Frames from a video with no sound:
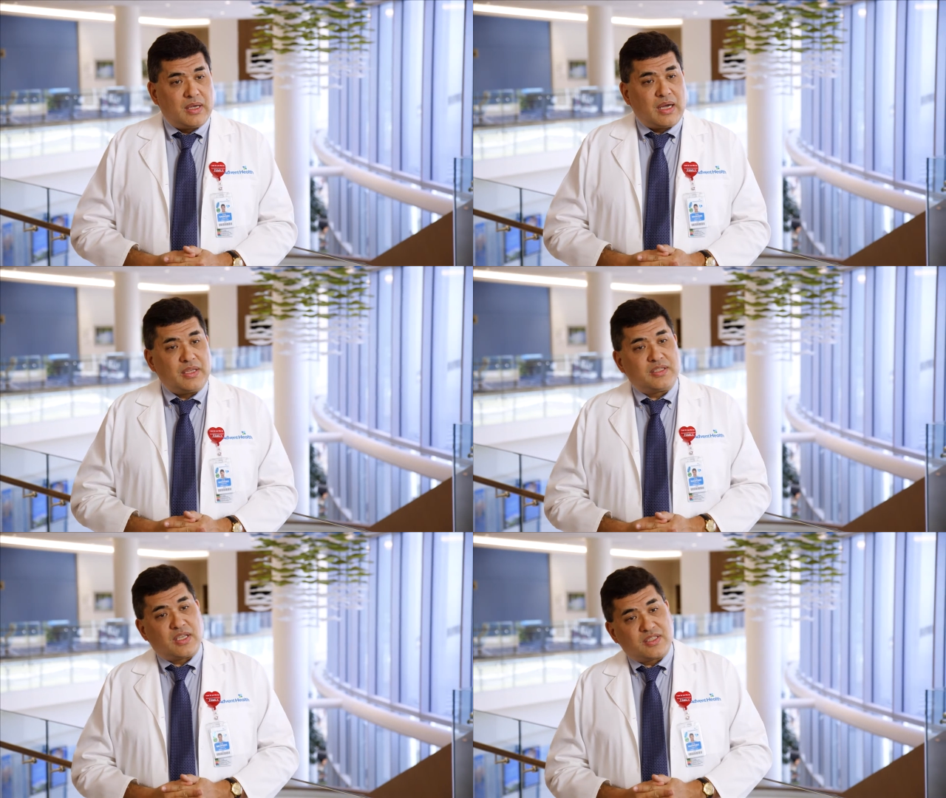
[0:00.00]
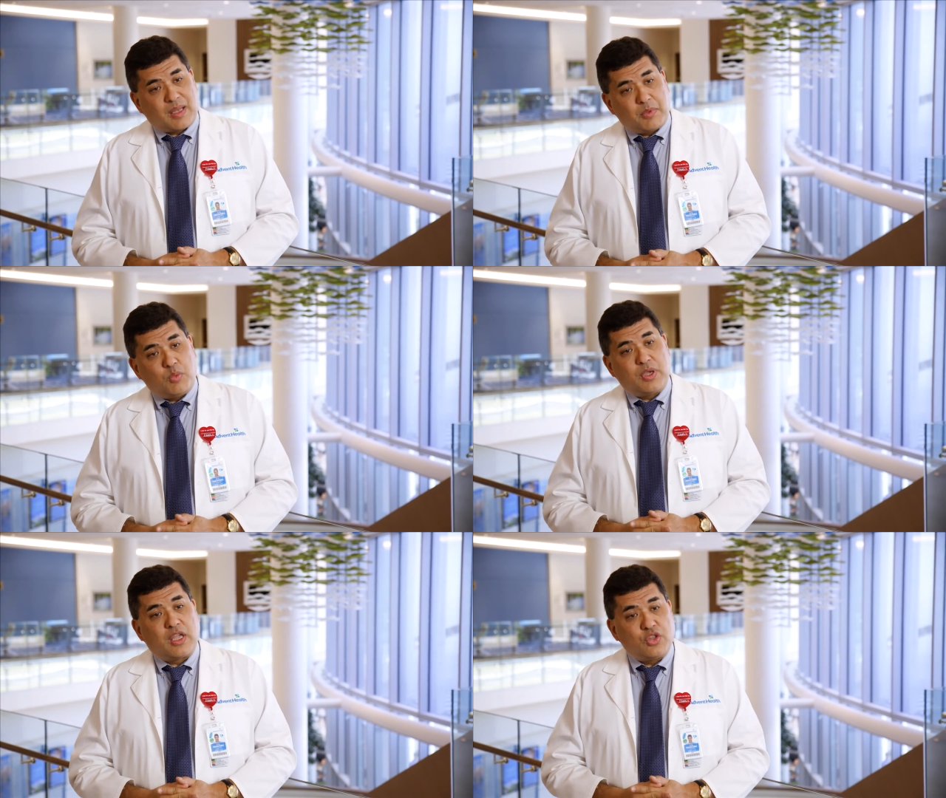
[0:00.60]
And is there something
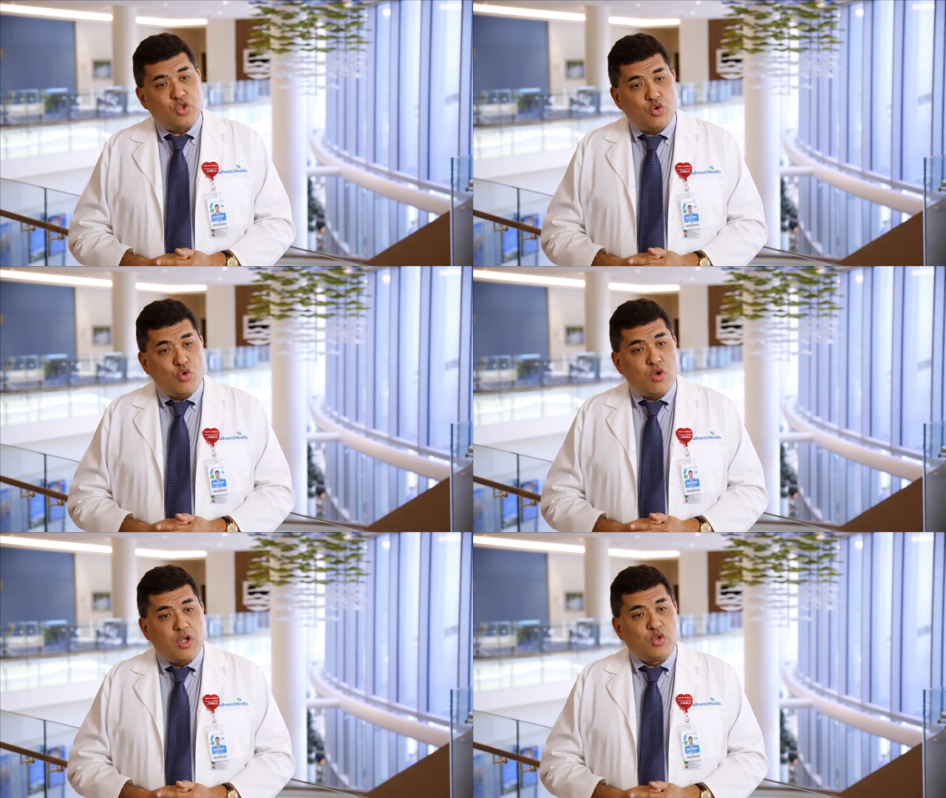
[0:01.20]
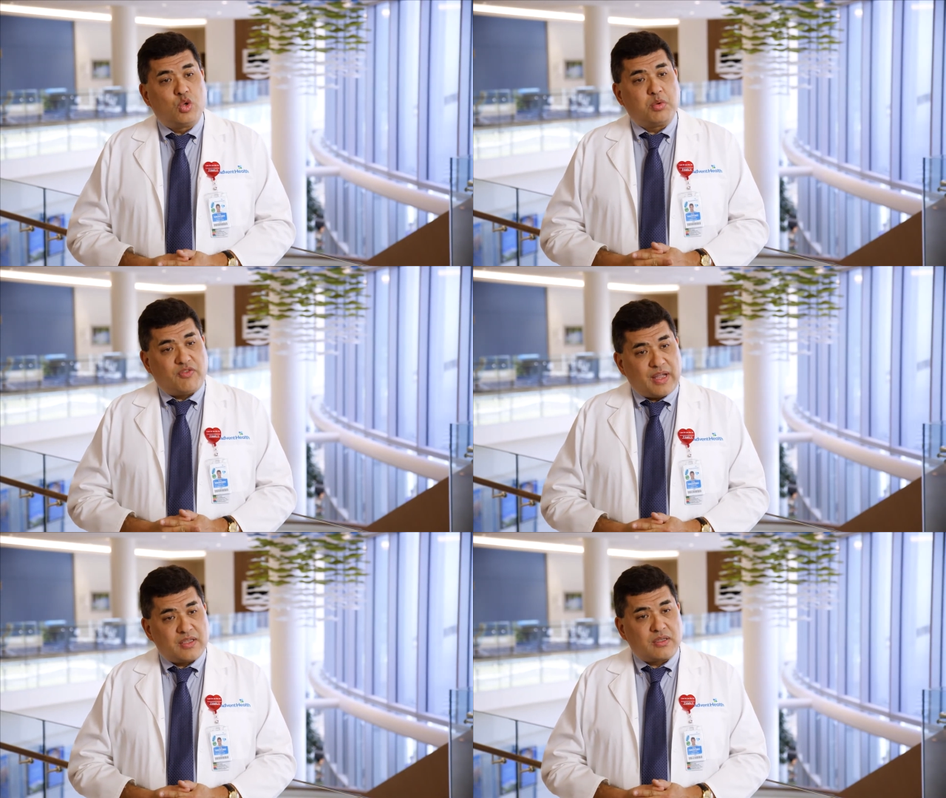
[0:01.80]
we can do to
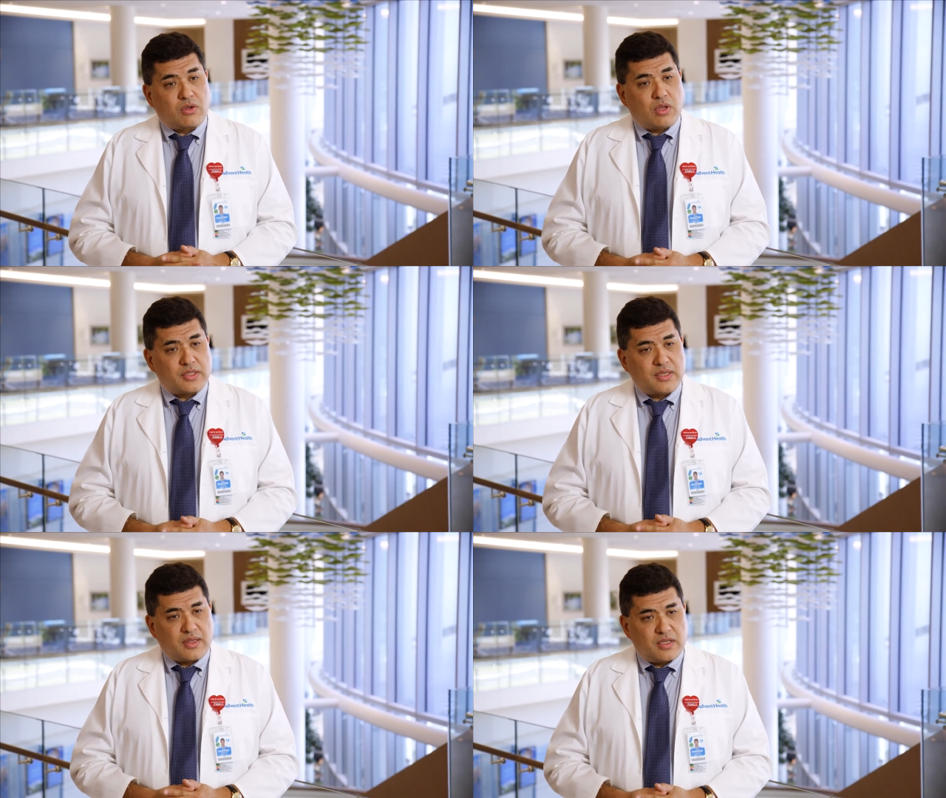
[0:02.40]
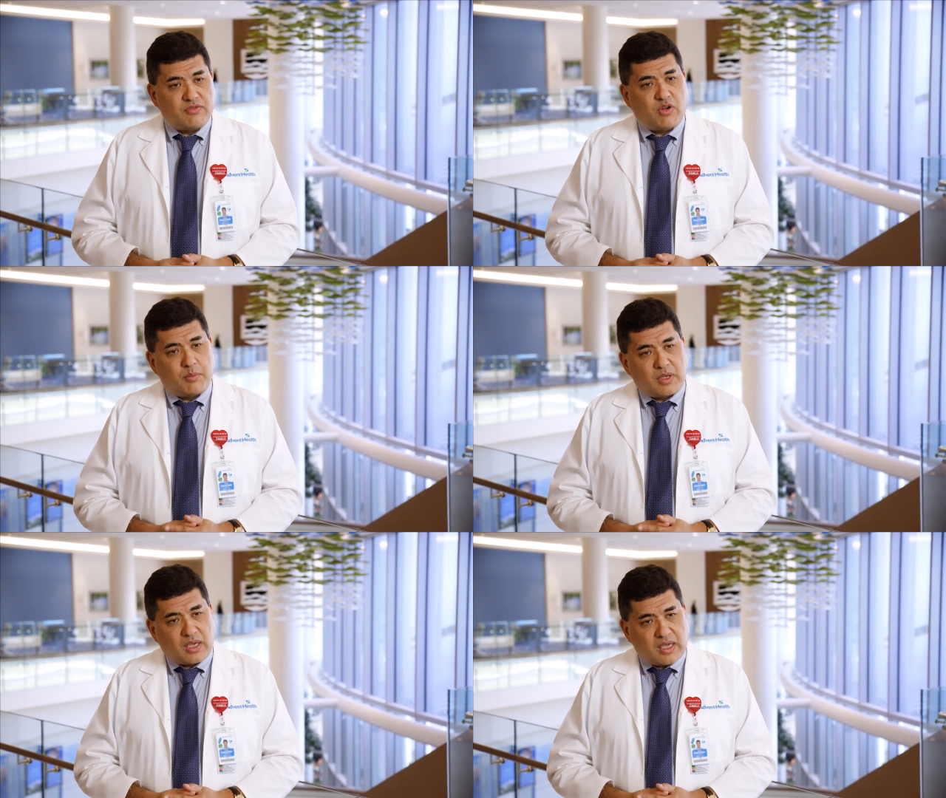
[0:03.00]
prevent clots like this
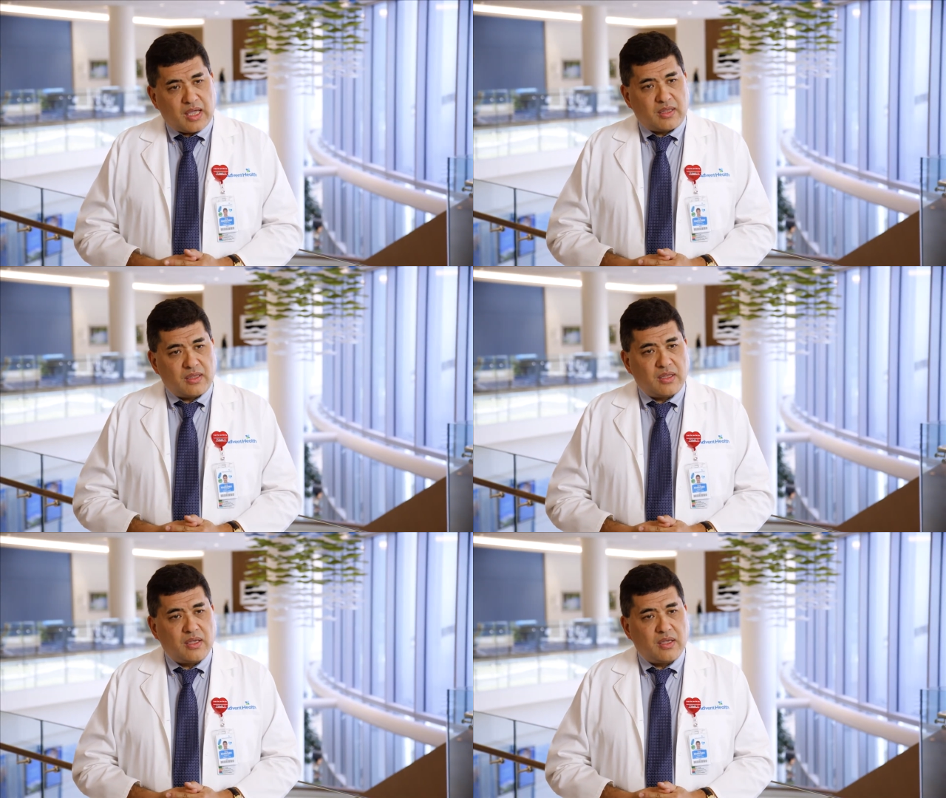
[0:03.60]
forming again?